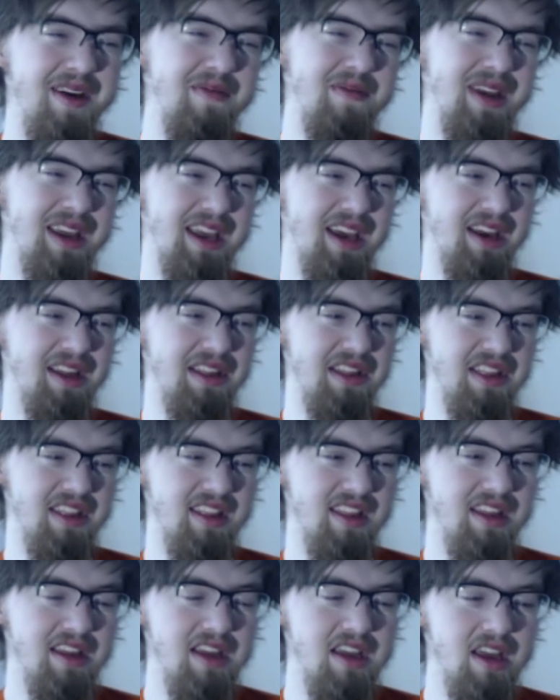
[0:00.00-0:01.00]

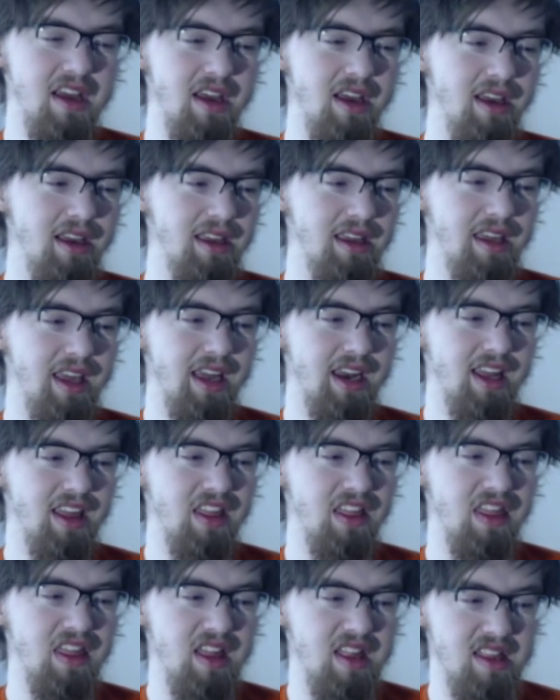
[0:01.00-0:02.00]
because
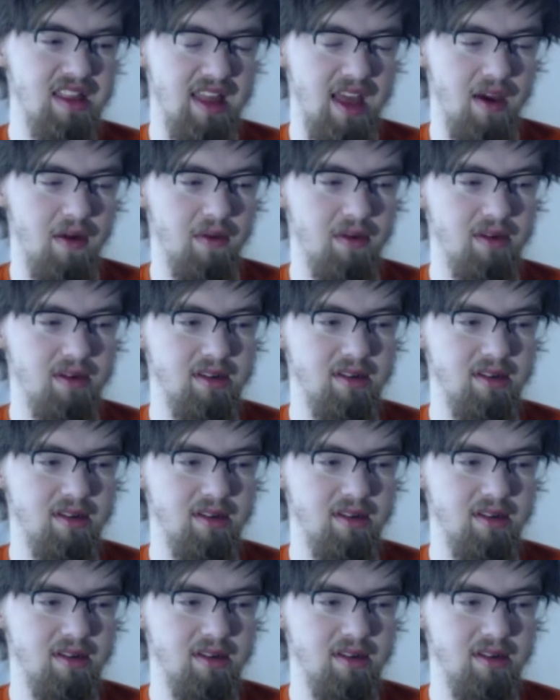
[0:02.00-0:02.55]
getting this out